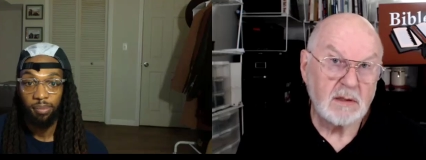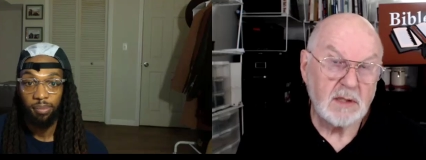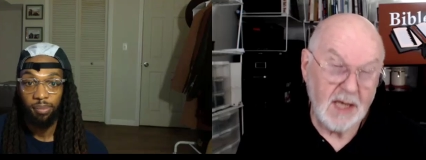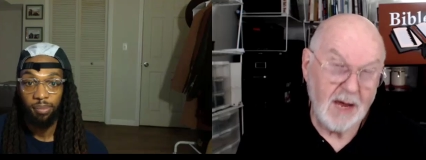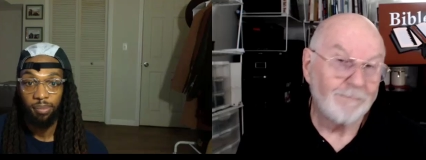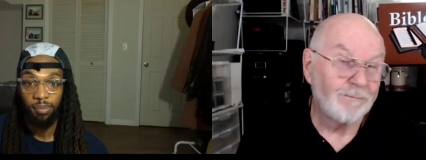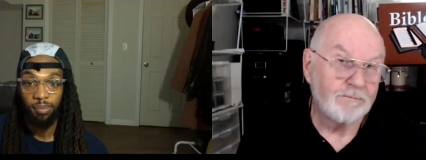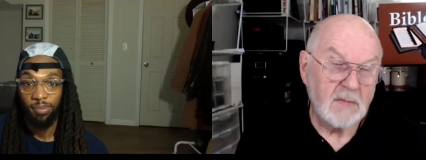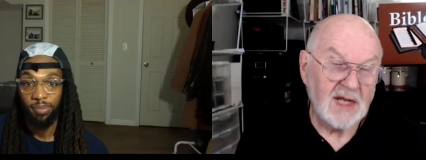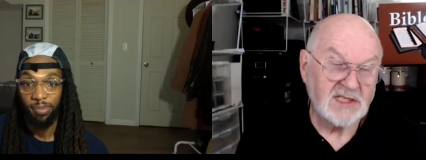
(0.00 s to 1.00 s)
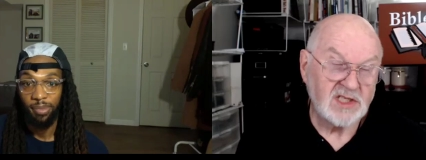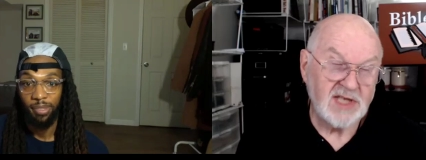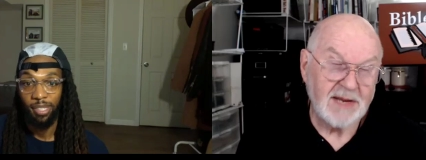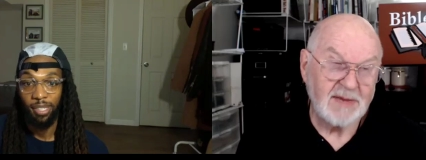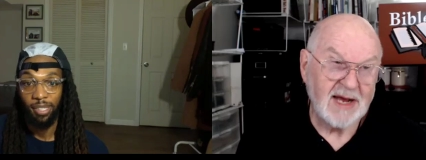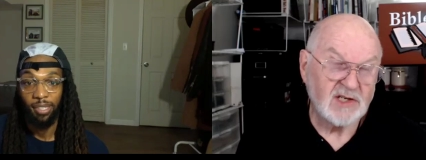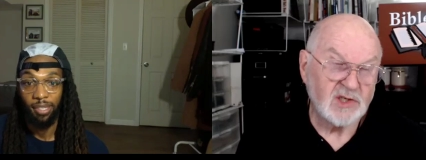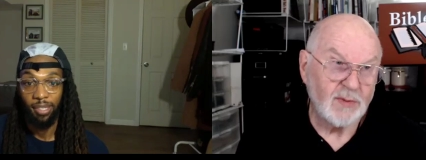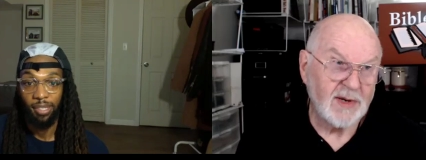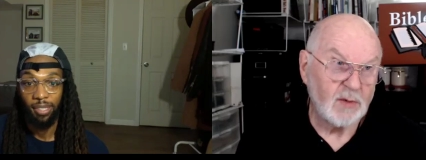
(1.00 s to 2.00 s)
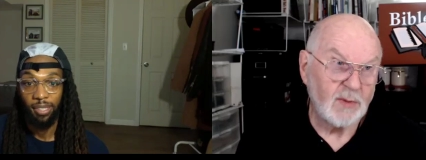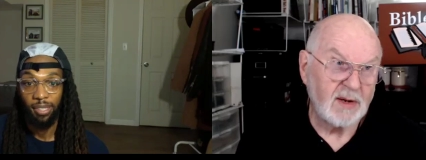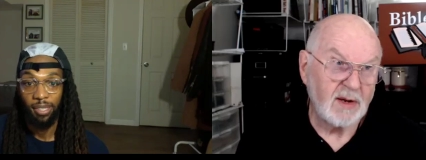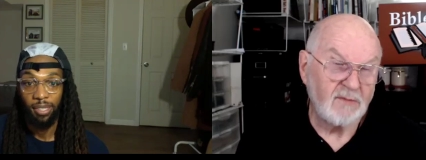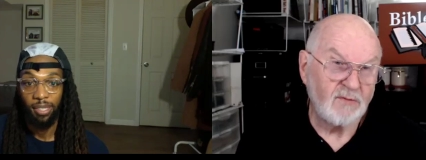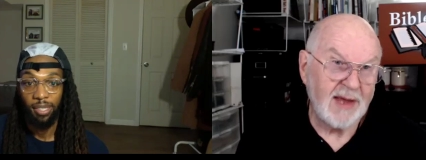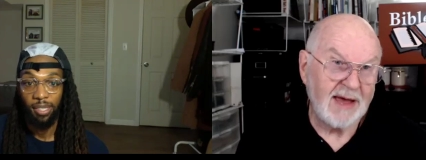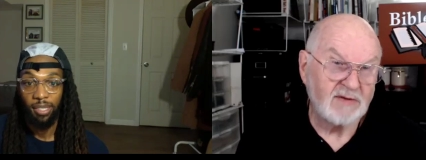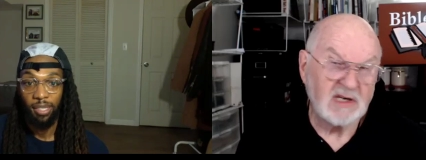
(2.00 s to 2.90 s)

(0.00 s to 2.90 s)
Speaker 1: to him. That's the same kind of surrender we get if we have a